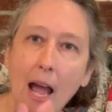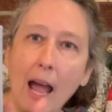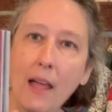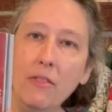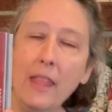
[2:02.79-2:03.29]

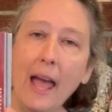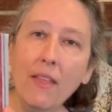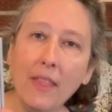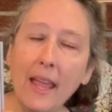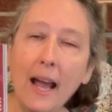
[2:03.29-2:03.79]
And
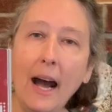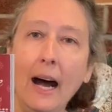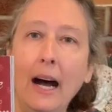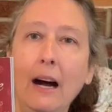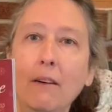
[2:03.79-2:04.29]
then they
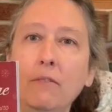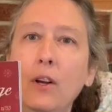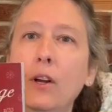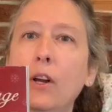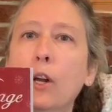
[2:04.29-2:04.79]
have
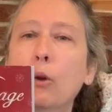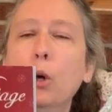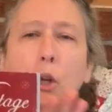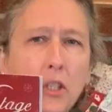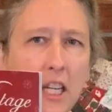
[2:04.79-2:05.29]

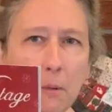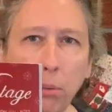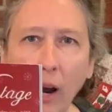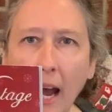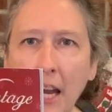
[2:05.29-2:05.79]
quilting
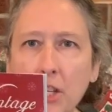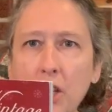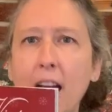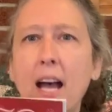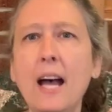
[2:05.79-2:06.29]

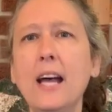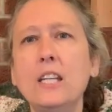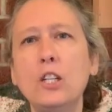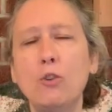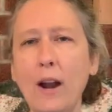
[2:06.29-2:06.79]

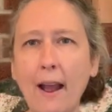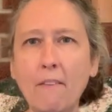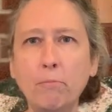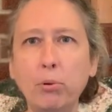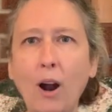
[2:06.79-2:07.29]
projects,
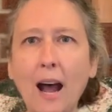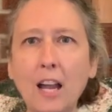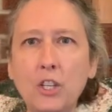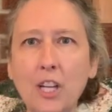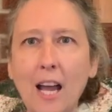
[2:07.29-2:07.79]
craft
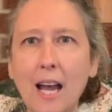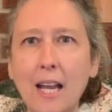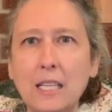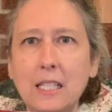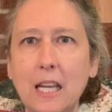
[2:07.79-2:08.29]

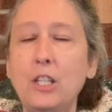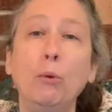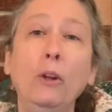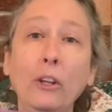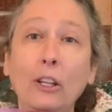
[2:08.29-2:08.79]
projects. It's a
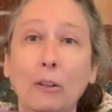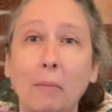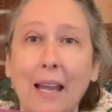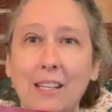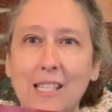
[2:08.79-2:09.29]
really good
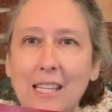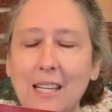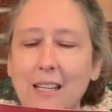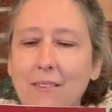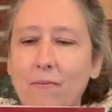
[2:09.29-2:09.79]

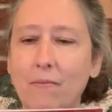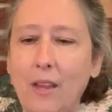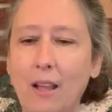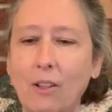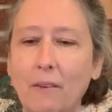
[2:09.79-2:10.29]
magazine.
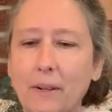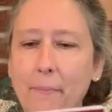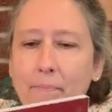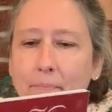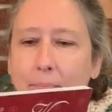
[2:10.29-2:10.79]
I love
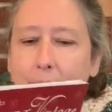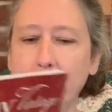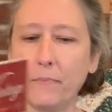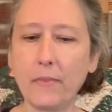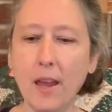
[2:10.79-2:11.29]
it.
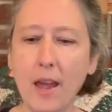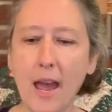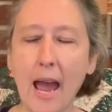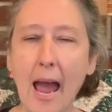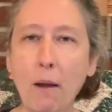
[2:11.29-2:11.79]

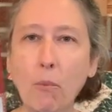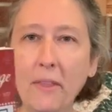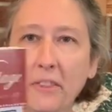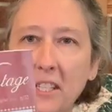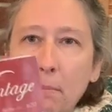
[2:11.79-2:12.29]
And
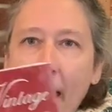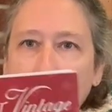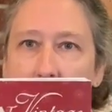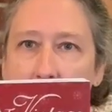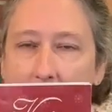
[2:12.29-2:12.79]
with this
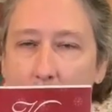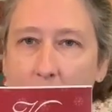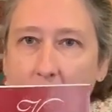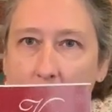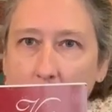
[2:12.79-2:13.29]
magazine,
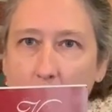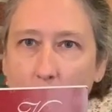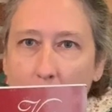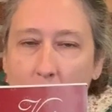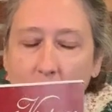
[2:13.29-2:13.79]
with the
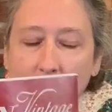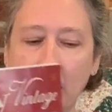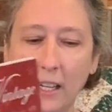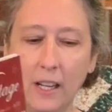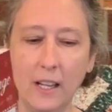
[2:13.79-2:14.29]

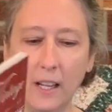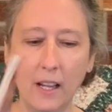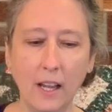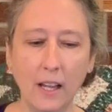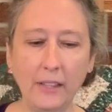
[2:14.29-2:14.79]
subscription,
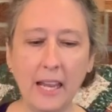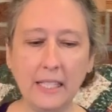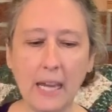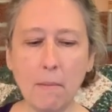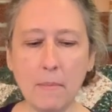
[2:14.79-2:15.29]
they
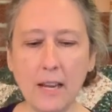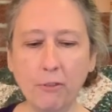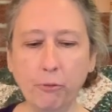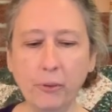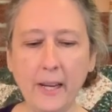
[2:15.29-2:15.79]
sent me
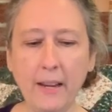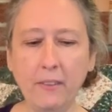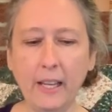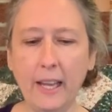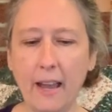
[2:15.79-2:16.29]
a
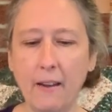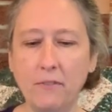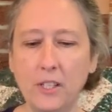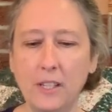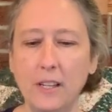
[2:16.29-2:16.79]
free gift.